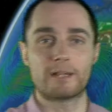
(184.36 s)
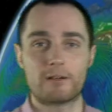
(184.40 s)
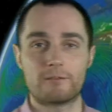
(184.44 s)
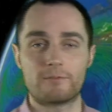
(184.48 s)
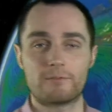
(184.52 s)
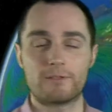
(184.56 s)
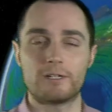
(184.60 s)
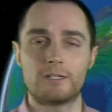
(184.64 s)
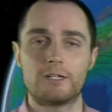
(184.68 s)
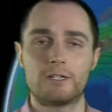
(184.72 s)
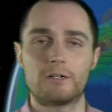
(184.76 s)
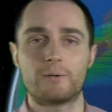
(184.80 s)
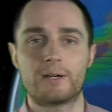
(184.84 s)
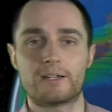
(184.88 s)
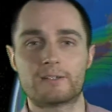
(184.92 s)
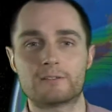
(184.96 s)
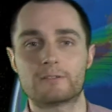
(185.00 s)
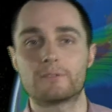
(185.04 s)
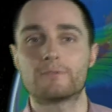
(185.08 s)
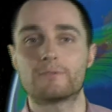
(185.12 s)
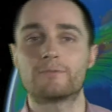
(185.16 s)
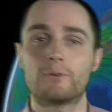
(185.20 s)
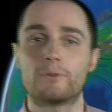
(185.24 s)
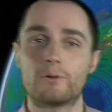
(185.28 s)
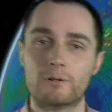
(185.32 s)
over the US, the
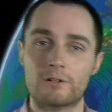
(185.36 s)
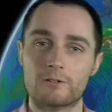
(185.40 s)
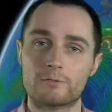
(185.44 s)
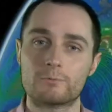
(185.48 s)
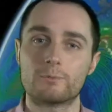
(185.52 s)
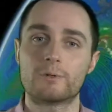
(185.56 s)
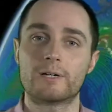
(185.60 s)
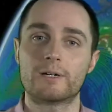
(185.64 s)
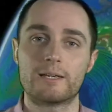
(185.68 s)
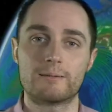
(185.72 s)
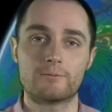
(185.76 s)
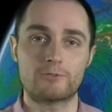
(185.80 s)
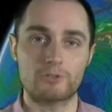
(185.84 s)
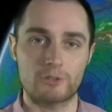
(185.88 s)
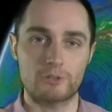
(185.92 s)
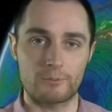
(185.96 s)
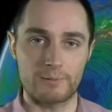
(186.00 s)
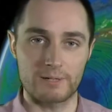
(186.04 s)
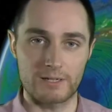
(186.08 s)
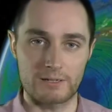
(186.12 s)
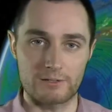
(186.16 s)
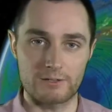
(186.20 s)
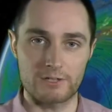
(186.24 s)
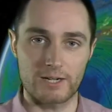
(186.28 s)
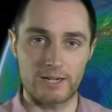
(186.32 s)
forecast will keep
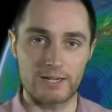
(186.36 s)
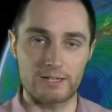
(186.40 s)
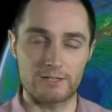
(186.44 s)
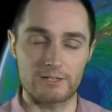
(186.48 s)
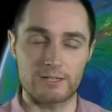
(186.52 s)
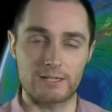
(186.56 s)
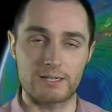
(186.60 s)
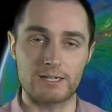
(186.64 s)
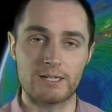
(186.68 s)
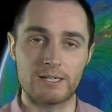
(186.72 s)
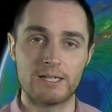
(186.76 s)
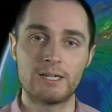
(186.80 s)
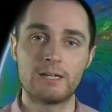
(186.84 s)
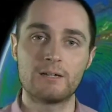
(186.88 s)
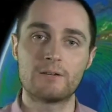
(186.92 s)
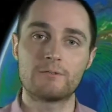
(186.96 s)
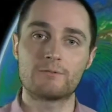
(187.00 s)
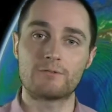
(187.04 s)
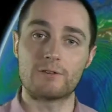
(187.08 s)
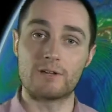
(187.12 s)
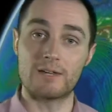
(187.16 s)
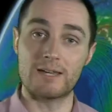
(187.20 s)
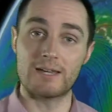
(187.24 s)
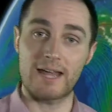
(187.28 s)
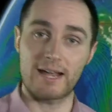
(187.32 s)
chopping and changing
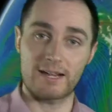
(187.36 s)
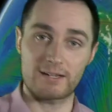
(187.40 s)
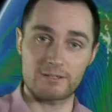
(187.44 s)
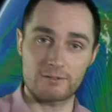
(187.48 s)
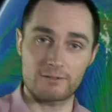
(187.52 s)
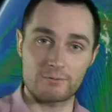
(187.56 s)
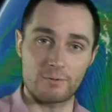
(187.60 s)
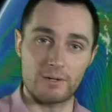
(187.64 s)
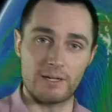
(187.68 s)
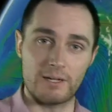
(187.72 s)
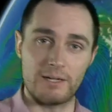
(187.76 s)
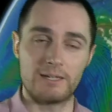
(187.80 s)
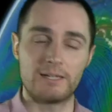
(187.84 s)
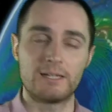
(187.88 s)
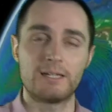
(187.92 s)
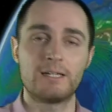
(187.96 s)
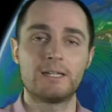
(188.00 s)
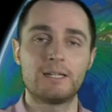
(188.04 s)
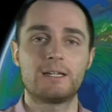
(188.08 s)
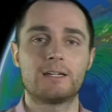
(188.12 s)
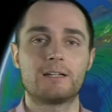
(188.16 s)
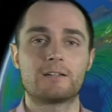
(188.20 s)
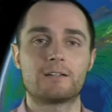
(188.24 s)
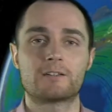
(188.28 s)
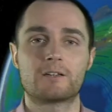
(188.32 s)
for next week
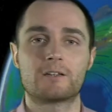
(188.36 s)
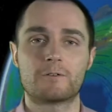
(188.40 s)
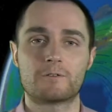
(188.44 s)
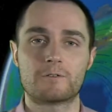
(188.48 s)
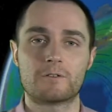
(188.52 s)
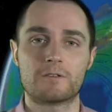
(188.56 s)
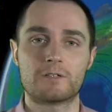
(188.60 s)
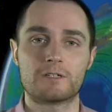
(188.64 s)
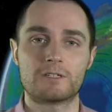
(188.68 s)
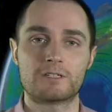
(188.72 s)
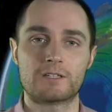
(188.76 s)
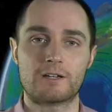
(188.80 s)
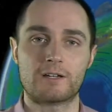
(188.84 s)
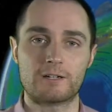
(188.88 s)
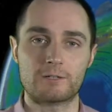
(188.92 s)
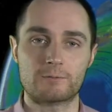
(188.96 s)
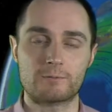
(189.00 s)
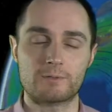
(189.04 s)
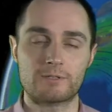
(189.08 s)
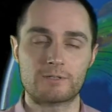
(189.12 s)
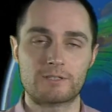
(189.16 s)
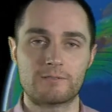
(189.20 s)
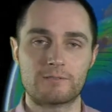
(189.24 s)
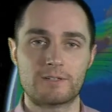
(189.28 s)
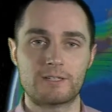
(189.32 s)
in terms of the
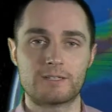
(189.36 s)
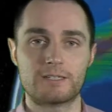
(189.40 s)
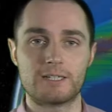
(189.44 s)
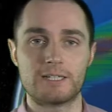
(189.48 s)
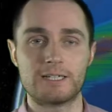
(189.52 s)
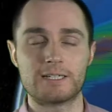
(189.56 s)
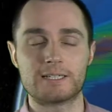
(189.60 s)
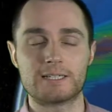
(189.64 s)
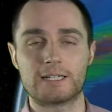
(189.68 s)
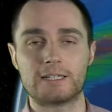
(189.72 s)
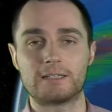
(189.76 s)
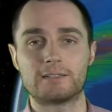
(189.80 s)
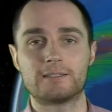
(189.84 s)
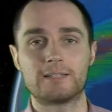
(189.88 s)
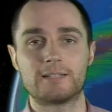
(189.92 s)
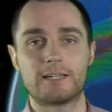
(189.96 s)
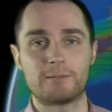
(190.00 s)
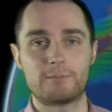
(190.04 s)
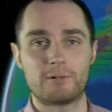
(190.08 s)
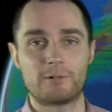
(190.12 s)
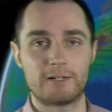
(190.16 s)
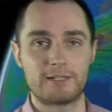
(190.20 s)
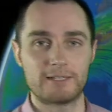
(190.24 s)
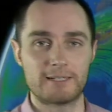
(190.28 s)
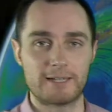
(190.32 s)
site-specific detail day
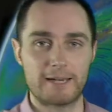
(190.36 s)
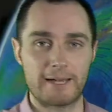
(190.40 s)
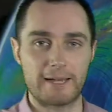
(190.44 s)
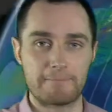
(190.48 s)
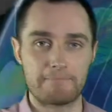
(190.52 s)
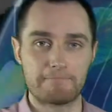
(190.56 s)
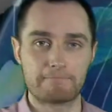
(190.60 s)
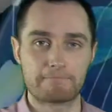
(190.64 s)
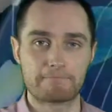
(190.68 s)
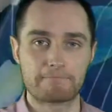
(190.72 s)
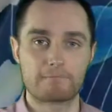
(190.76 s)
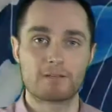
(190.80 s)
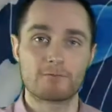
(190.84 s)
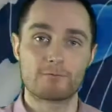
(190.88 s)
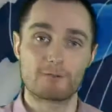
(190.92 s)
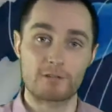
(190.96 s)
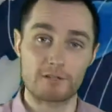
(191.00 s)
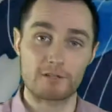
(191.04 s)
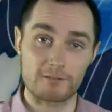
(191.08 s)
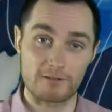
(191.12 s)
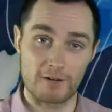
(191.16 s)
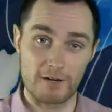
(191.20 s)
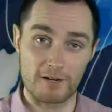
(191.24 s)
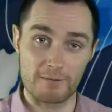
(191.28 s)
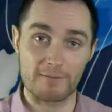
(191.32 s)
by day. For the
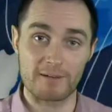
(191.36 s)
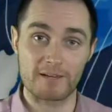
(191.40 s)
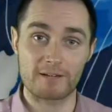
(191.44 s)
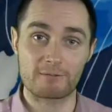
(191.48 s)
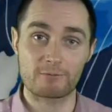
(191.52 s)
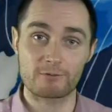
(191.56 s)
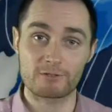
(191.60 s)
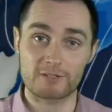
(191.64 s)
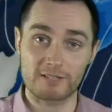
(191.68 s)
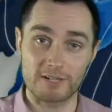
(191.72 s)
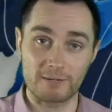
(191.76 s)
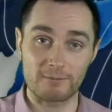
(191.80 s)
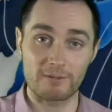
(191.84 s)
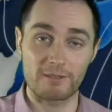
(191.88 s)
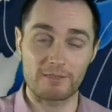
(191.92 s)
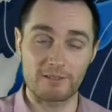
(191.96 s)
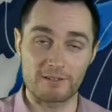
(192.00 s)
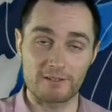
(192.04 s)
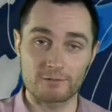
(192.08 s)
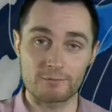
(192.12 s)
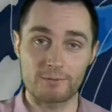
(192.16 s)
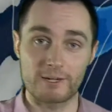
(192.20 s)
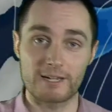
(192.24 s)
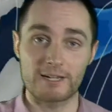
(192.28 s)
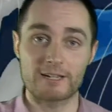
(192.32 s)
time being, we'll stick with
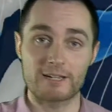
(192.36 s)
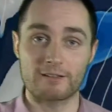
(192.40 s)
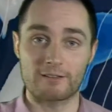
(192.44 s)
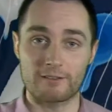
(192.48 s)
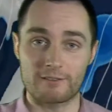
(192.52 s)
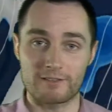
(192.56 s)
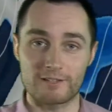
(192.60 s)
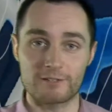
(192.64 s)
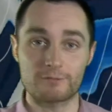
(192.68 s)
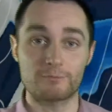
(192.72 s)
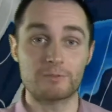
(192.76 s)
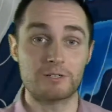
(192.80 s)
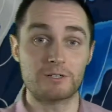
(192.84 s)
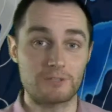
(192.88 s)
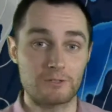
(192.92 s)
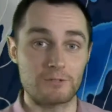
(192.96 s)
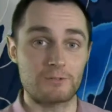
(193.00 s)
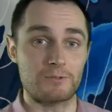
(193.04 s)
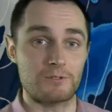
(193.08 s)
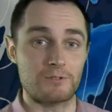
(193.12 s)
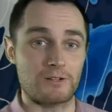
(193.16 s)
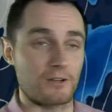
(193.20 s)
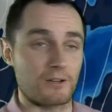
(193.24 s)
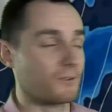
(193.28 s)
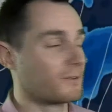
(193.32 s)
this week and the things we do
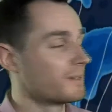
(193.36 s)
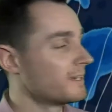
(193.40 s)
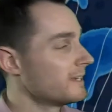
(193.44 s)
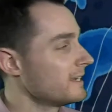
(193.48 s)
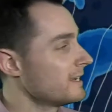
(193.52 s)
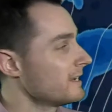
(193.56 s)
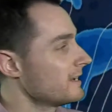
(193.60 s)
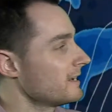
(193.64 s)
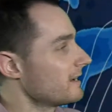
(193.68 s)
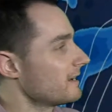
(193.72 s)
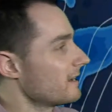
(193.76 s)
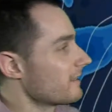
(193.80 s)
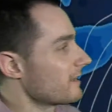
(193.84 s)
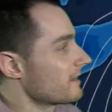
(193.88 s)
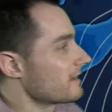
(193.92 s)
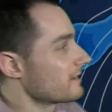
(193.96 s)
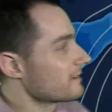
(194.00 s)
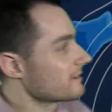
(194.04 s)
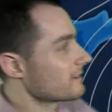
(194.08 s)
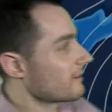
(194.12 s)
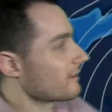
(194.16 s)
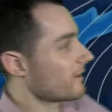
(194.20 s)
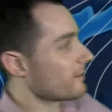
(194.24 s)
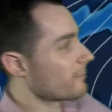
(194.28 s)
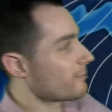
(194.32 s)
know, and that is
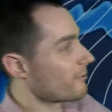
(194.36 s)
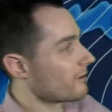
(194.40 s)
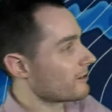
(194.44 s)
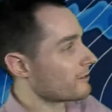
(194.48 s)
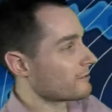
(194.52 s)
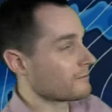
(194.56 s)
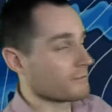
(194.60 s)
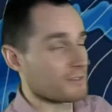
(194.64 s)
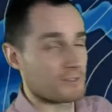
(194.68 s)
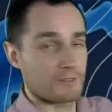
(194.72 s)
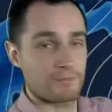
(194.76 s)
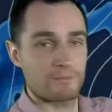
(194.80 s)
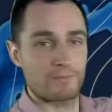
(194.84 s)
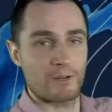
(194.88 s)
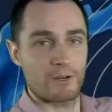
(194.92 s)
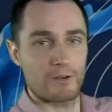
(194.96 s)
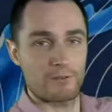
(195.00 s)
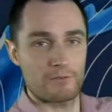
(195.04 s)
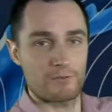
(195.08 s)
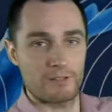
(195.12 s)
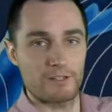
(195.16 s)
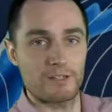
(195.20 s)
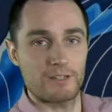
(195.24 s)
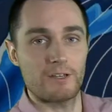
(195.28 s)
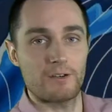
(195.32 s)
high pressure is
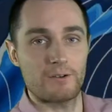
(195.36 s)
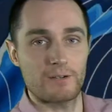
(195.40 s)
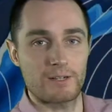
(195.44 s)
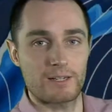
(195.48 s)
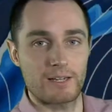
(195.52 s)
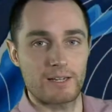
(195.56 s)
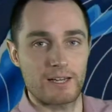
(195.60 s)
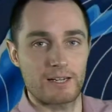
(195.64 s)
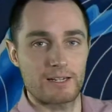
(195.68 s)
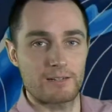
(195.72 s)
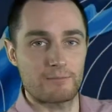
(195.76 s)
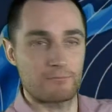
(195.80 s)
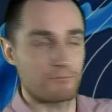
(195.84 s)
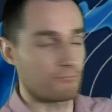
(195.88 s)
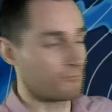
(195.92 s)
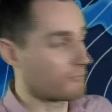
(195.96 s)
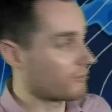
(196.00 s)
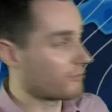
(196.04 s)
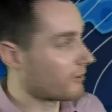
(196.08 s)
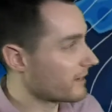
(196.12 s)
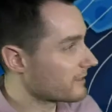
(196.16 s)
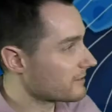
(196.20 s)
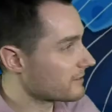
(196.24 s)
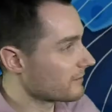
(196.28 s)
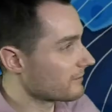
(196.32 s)
over the UK,
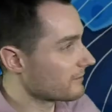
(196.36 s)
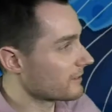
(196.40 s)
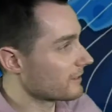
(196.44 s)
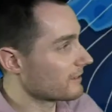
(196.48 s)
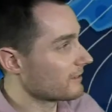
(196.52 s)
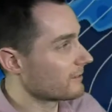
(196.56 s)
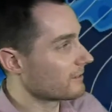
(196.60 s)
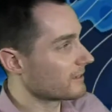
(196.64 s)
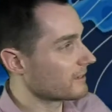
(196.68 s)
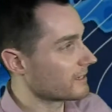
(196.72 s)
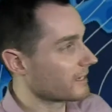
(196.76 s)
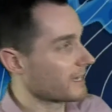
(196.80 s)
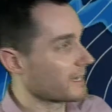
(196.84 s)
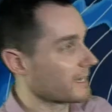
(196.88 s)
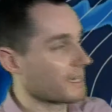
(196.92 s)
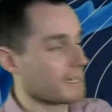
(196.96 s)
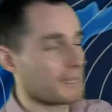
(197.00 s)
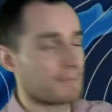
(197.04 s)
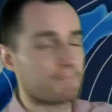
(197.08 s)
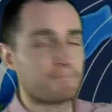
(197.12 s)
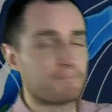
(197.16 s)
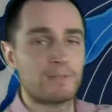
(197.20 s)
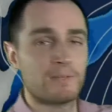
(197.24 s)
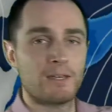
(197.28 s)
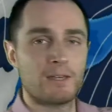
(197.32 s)
right over the UK here.
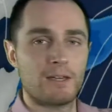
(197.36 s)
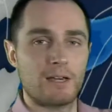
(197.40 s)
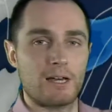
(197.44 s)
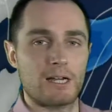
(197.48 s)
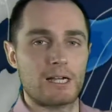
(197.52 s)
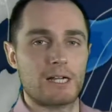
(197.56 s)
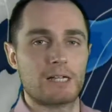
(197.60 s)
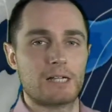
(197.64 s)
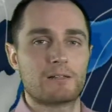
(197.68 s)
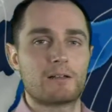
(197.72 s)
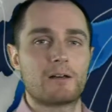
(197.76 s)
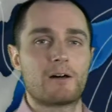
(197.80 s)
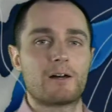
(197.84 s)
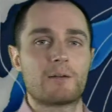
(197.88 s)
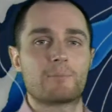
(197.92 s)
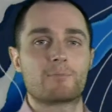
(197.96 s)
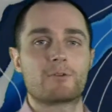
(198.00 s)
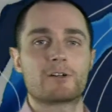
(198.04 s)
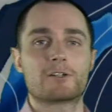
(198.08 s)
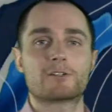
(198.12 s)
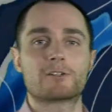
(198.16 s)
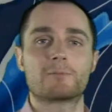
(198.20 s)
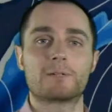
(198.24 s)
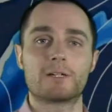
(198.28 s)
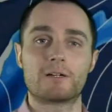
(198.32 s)
And under high
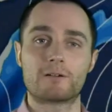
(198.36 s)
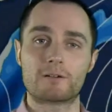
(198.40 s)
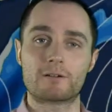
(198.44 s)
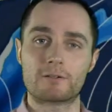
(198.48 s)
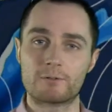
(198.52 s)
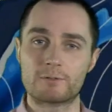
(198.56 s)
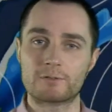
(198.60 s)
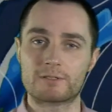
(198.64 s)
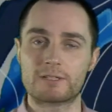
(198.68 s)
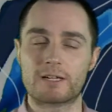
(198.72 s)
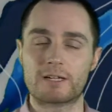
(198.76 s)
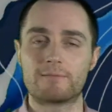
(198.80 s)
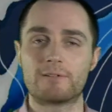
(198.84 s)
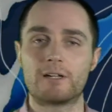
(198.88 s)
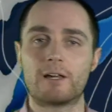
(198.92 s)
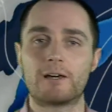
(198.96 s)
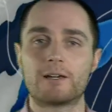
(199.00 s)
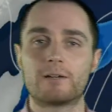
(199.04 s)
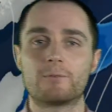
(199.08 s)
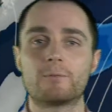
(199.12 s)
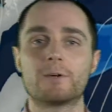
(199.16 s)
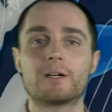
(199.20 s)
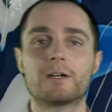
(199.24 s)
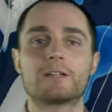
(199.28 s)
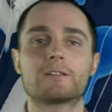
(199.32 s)
pressure, we of course have
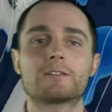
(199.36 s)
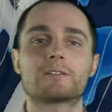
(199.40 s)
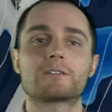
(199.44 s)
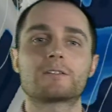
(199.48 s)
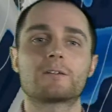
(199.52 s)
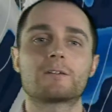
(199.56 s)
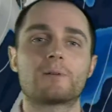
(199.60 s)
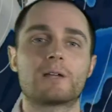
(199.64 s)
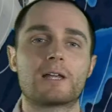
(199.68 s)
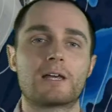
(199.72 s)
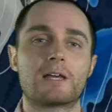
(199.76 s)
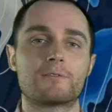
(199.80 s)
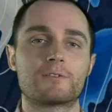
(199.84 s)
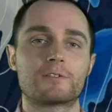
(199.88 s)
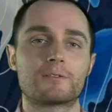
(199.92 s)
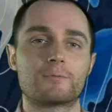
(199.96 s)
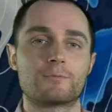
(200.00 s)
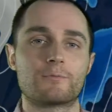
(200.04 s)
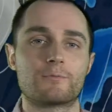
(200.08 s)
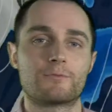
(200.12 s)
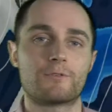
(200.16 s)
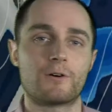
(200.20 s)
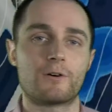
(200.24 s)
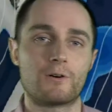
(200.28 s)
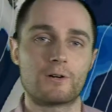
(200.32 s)
light winds, so we'll have some
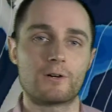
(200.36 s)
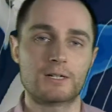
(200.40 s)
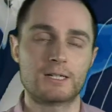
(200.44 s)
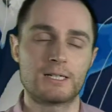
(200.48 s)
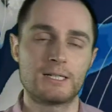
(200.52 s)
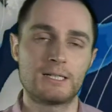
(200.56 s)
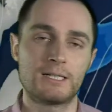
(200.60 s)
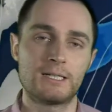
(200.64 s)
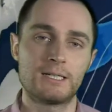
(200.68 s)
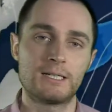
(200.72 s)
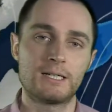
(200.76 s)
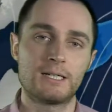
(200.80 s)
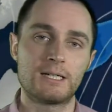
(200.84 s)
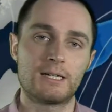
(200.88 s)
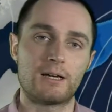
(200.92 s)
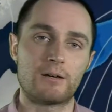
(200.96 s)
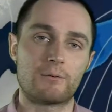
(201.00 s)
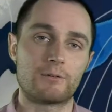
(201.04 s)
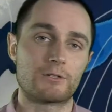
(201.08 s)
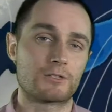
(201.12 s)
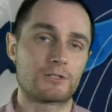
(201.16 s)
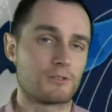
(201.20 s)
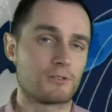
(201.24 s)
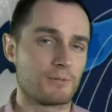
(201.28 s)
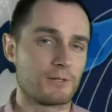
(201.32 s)
fog,
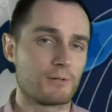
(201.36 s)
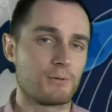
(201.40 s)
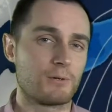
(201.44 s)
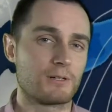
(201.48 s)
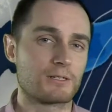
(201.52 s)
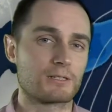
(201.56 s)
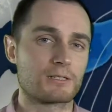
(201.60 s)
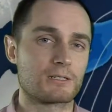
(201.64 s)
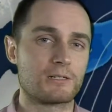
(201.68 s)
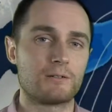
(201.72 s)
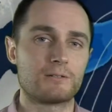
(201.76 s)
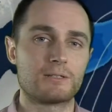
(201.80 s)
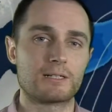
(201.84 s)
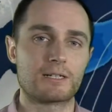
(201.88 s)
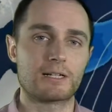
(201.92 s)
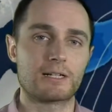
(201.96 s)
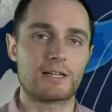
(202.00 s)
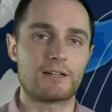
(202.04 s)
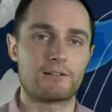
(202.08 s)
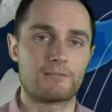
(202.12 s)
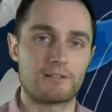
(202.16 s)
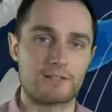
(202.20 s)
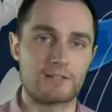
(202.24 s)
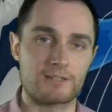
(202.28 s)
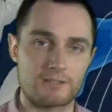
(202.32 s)
which could be quite slow to
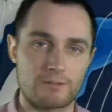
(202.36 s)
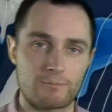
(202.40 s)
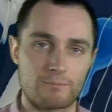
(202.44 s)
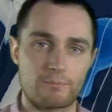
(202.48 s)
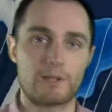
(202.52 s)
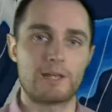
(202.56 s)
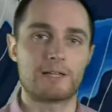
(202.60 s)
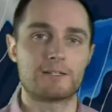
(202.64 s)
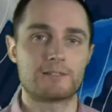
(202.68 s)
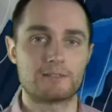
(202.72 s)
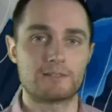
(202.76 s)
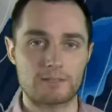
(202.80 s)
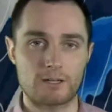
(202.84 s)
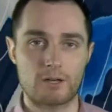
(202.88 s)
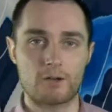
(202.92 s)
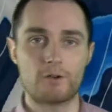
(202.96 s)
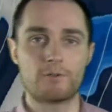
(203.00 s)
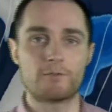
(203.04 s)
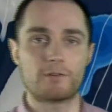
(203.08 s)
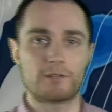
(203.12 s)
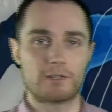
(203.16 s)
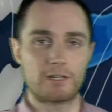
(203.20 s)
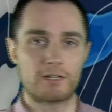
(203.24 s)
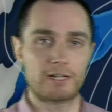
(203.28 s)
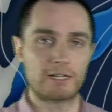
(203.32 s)
clear in some places
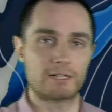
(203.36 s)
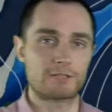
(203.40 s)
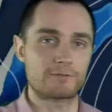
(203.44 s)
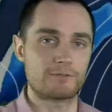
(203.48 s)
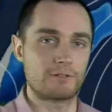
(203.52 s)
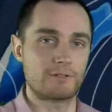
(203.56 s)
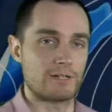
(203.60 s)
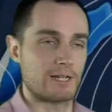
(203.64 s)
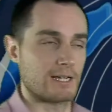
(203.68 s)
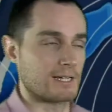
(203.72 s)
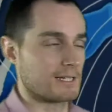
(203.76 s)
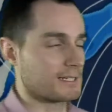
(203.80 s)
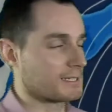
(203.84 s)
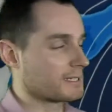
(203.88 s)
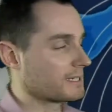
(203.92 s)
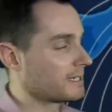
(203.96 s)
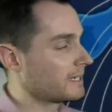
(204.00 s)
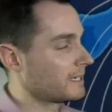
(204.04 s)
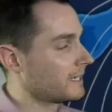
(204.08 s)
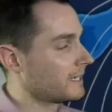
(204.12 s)
over the next few days.